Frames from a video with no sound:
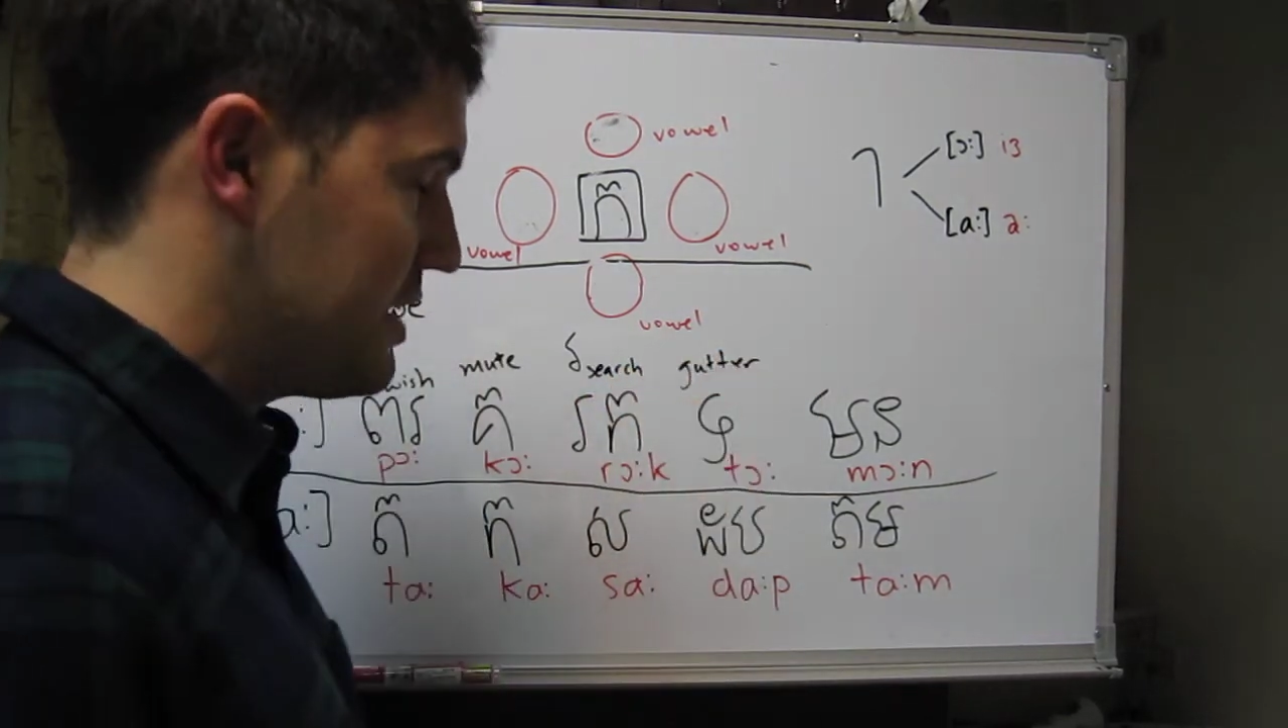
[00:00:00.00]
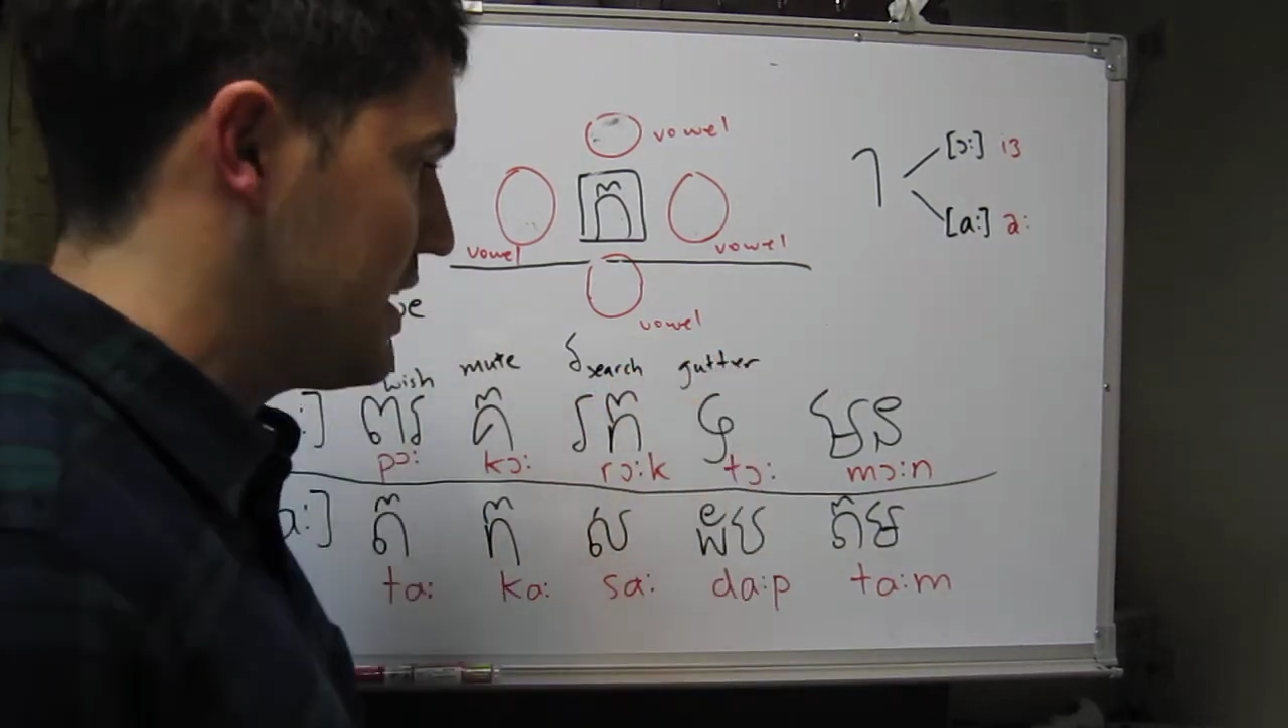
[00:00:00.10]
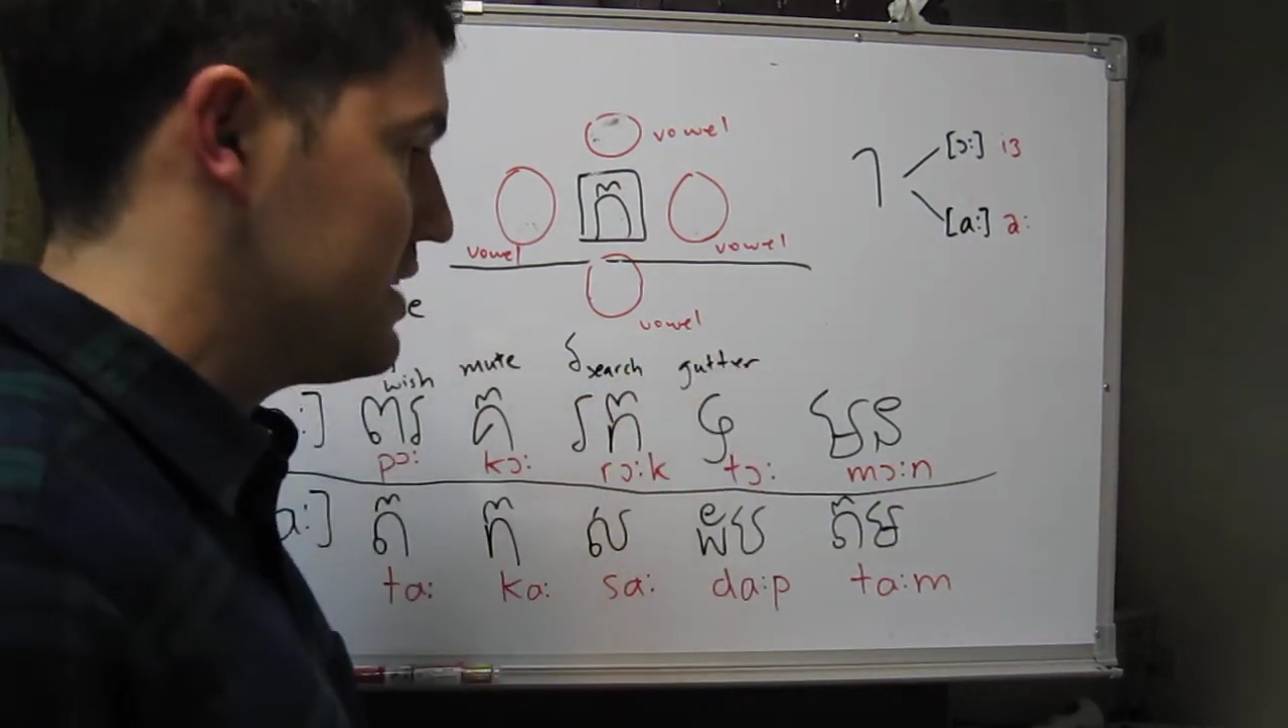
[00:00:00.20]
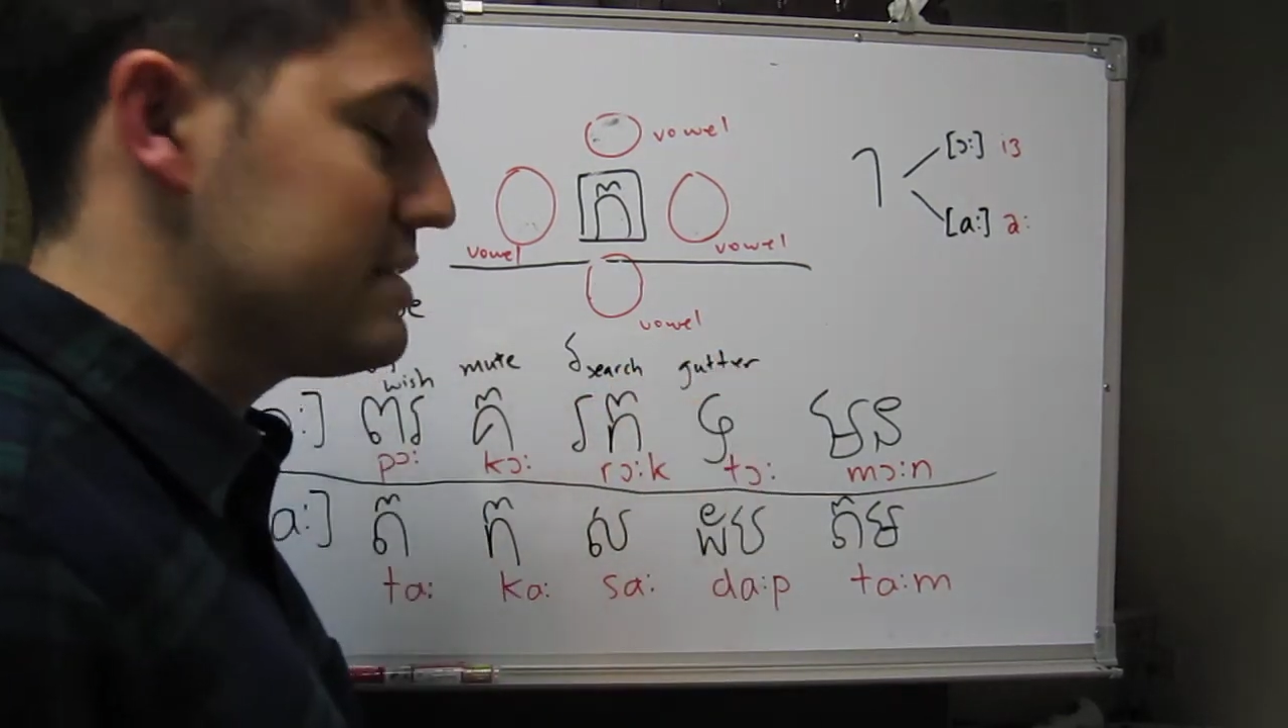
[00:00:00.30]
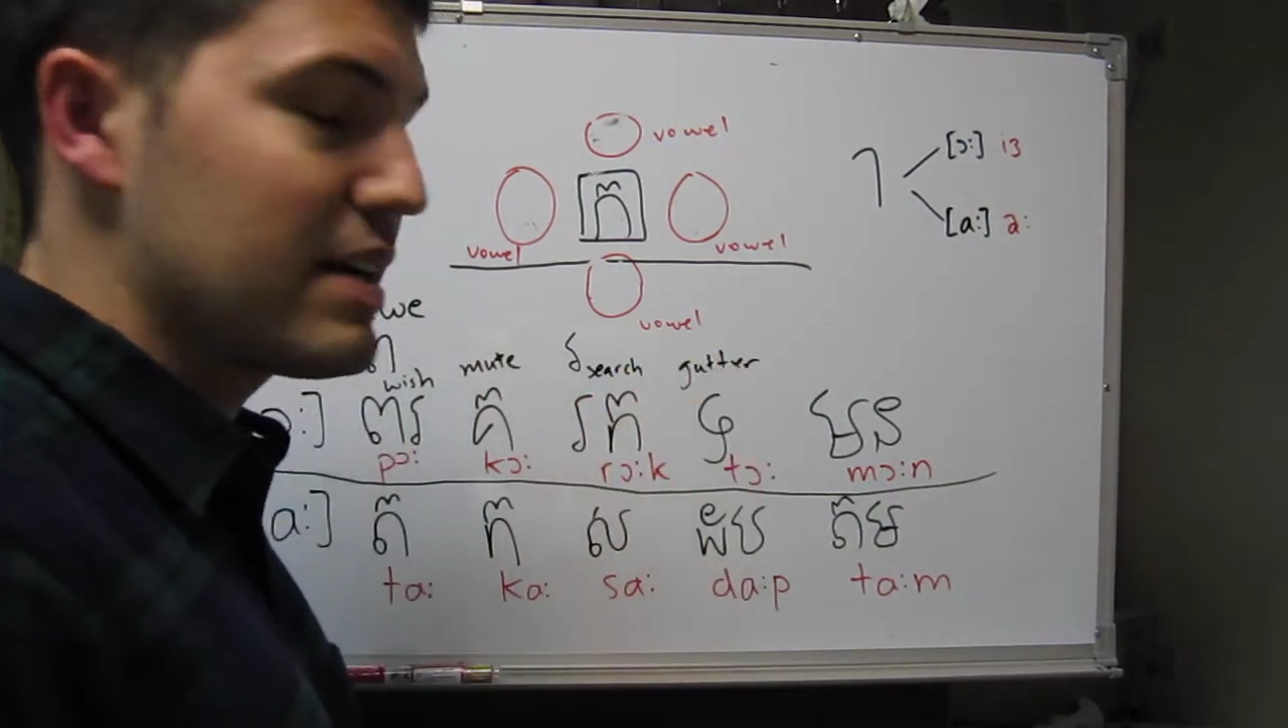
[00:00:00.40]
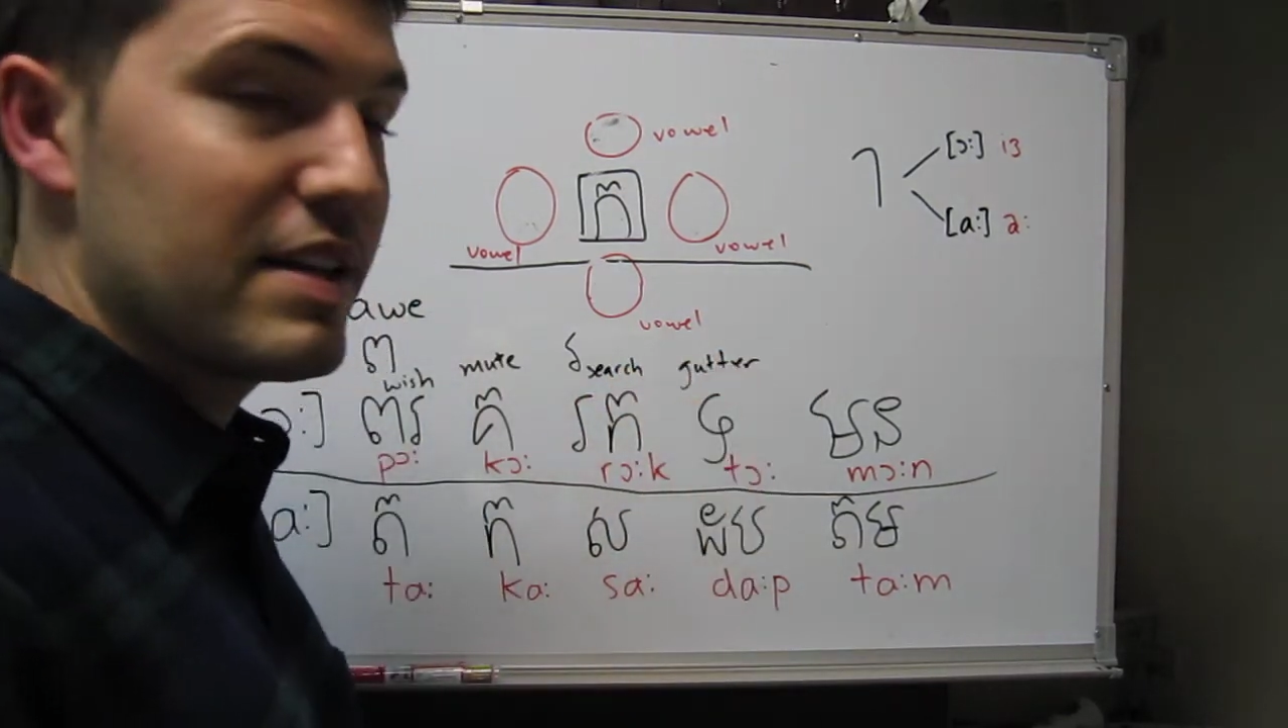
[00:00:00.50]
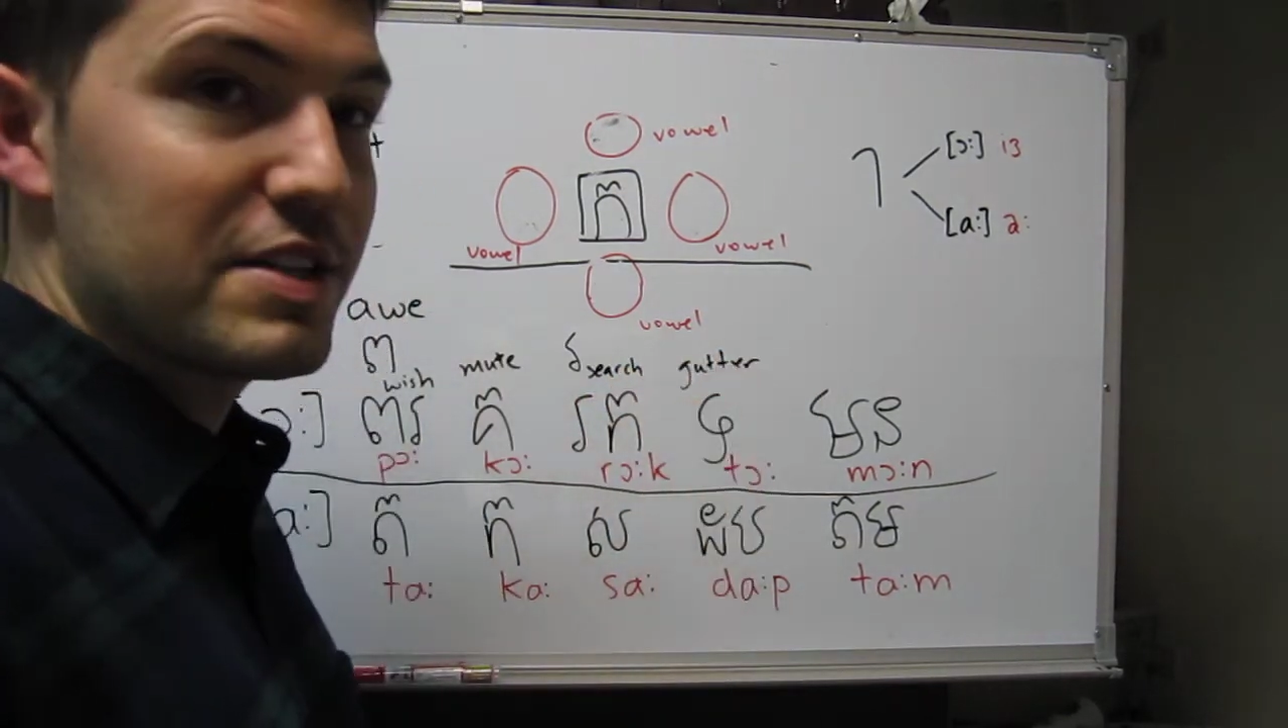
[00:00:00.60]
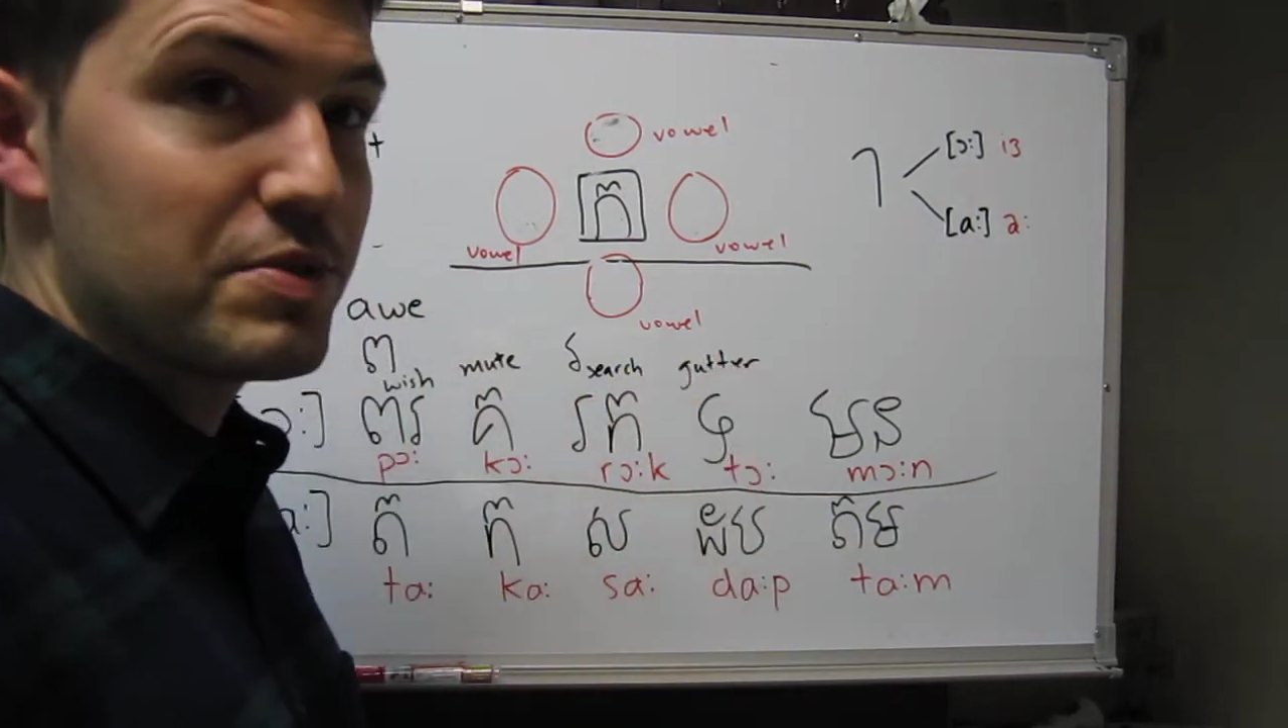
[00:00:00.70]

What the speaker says: of your house that collects